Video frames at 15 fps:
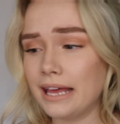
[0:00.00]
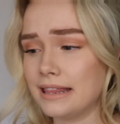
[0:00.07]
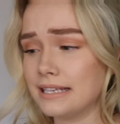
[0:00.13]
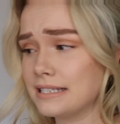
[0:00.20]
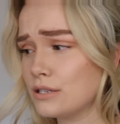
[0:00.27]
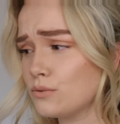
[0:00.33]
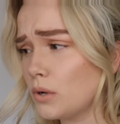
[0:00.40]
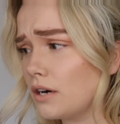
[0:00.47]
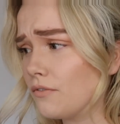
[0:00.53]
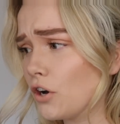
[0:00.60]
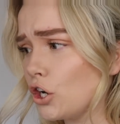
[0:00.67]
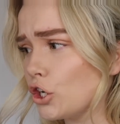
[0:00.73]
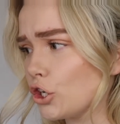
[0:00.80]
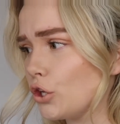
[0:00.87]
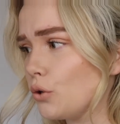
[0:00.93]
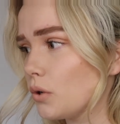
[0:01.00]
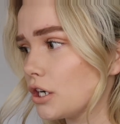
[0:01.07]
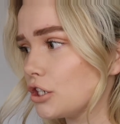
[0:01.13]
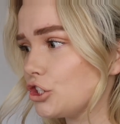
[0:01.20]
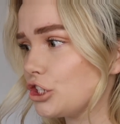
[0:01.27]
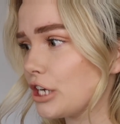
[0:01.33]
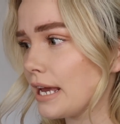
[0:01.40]
This is one of her
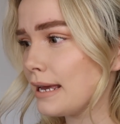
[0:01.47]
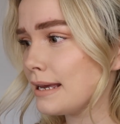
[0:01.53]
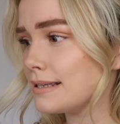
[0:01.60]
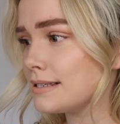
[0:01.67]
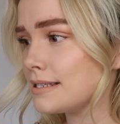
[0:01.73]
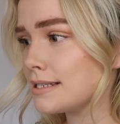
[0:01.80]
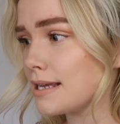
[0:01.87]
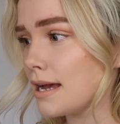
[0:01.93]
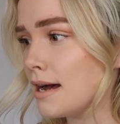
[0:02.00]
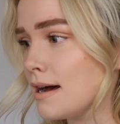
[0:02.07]
newer shades,